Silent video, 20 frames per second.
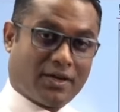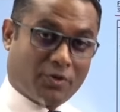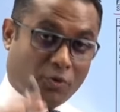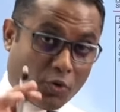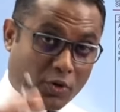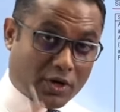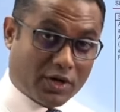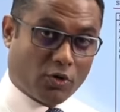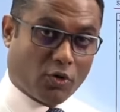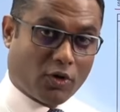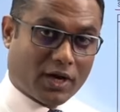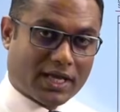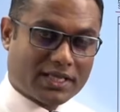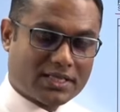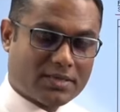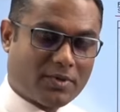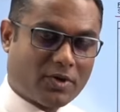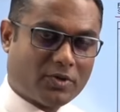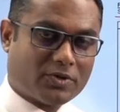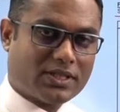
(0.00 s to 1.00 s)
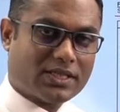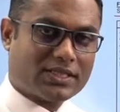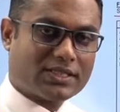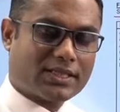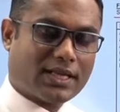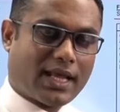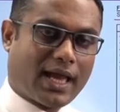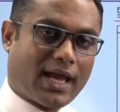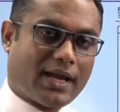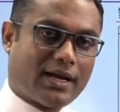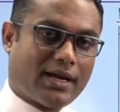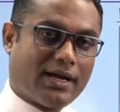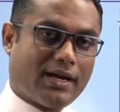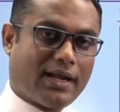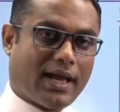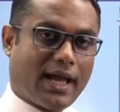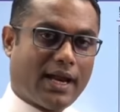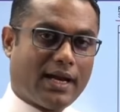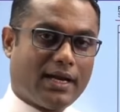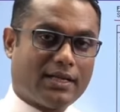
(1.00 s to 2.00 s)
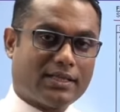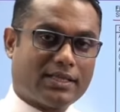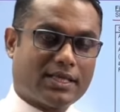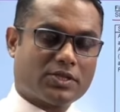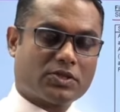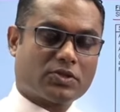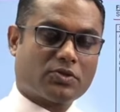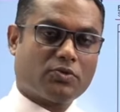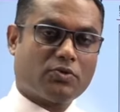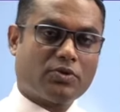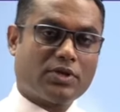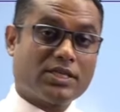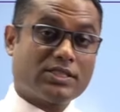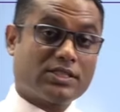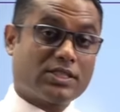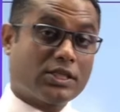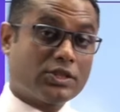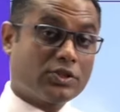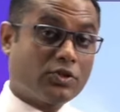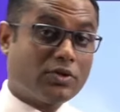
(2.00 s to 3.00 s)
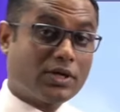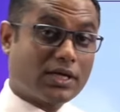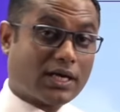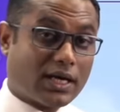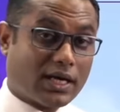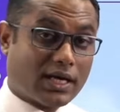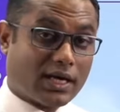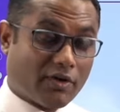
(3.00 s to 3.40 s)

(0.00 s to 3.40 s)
Good knowledge about the standard, and the students should